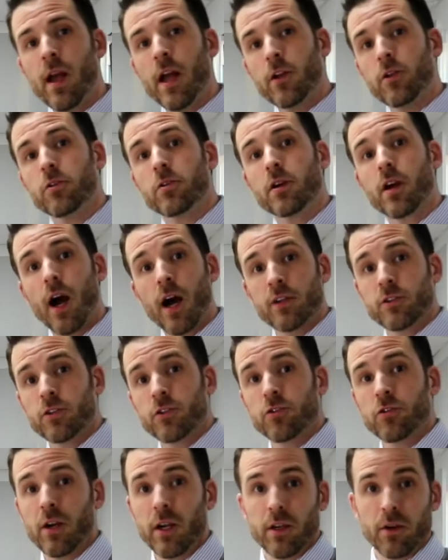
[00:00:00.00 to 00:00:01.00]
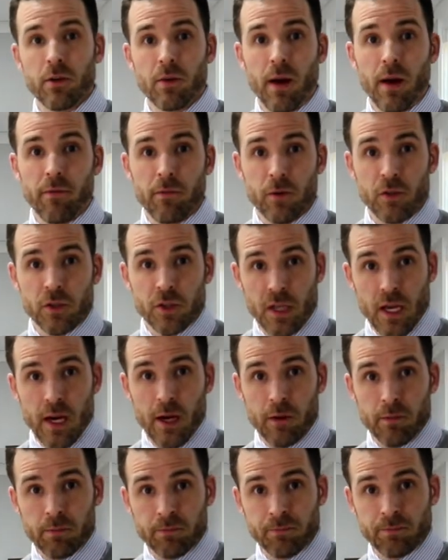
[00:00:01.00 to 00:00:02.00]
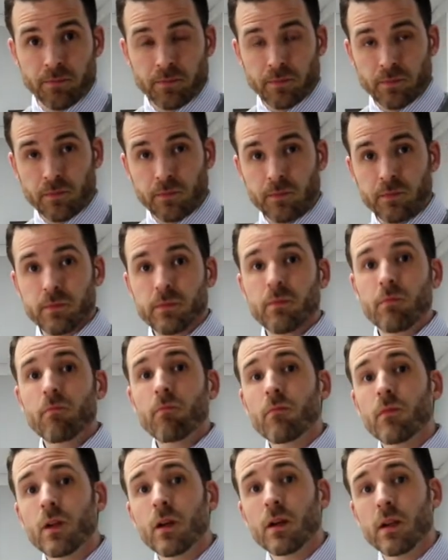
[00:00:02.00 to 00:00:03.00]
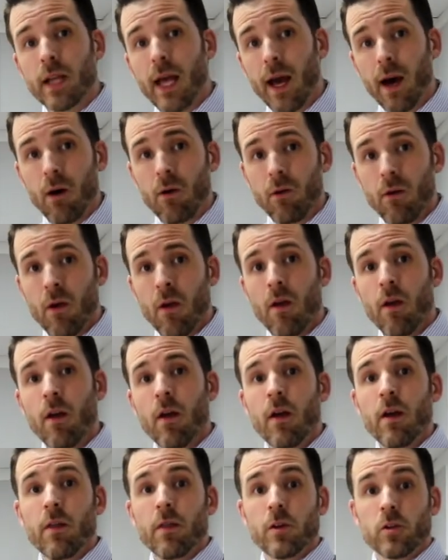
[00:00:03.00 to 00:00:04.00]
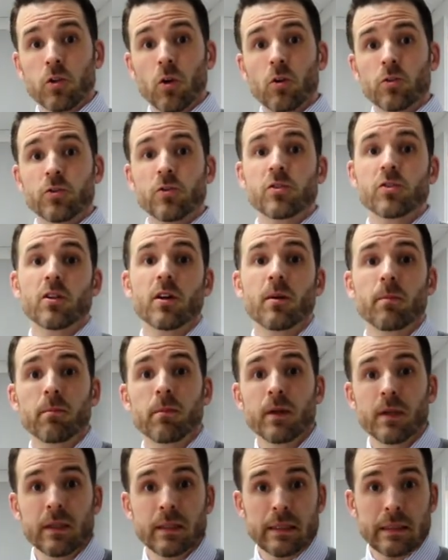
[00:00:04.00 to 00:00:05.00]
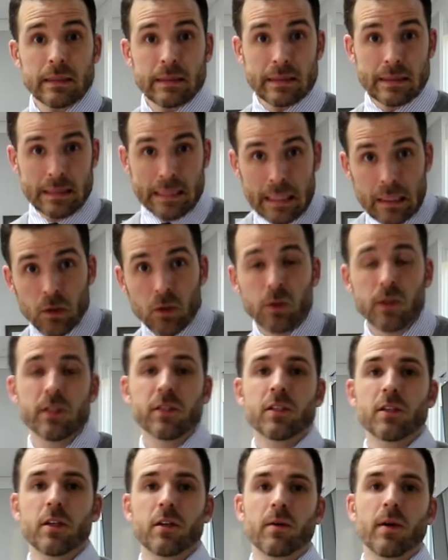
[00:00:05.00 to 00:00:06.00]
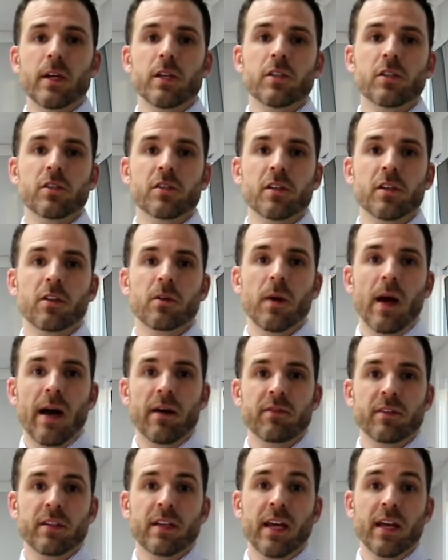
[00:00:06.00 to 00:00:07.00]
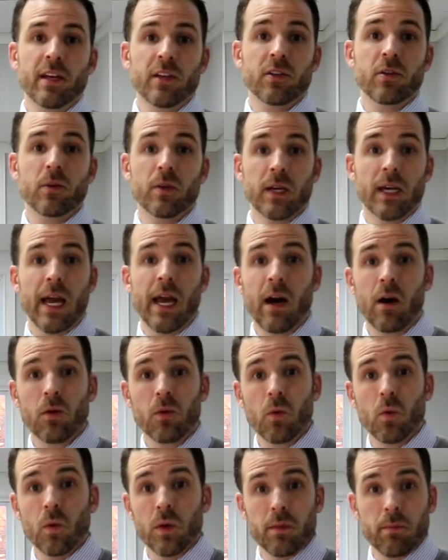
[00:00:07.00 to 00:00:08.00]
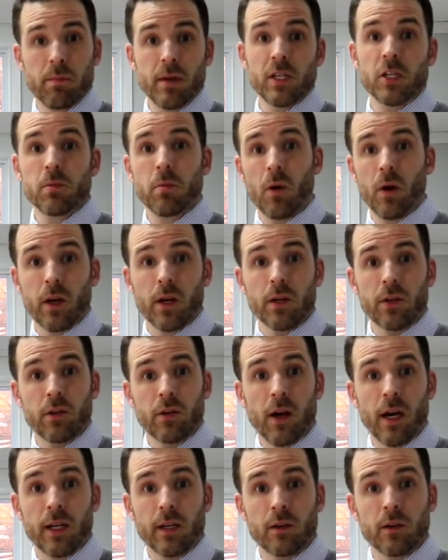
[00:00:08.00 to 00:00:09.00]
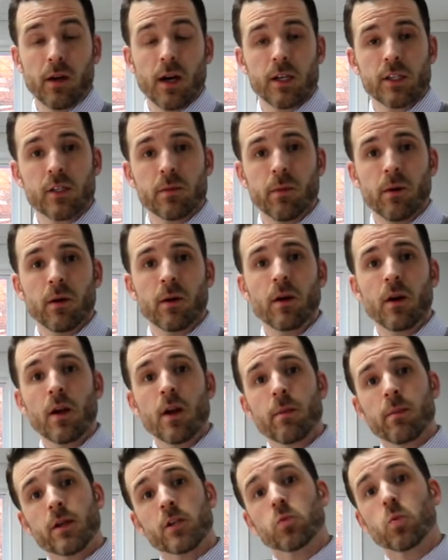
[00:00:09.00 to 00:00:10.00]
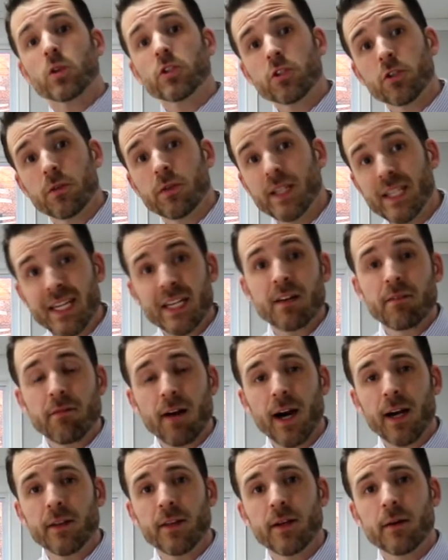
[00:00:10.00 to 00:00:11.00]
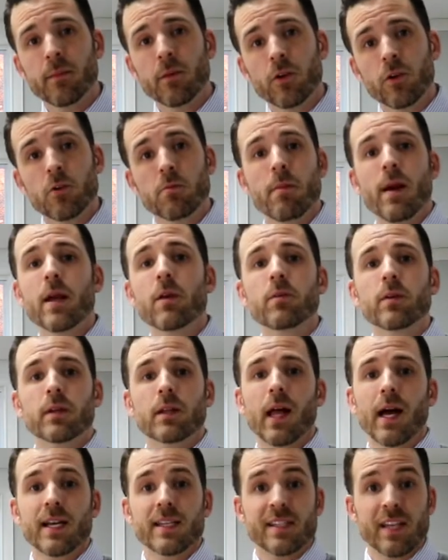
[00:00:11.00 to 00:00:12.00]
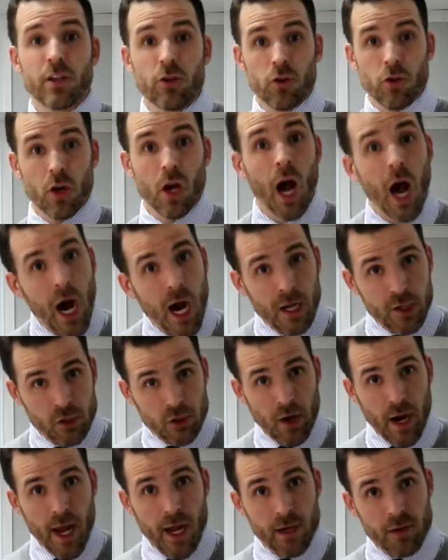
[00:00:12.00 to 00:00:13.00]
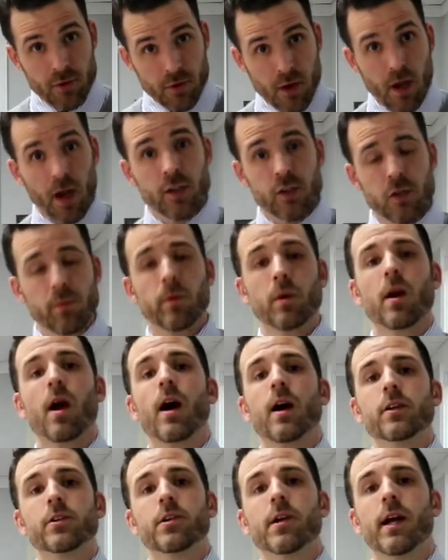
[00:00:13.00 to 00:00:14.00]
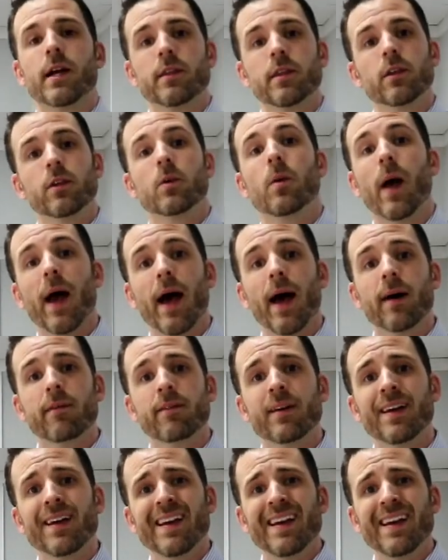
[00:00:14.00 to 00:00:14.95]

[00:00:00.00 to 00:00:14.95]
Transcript: and you can concentrate your efforts there. Now, there's also some legal considerations that you have to take into account with benchmarking your ideal customer. Because once you've identified them, you may realize that your contract, your customer contract that you have,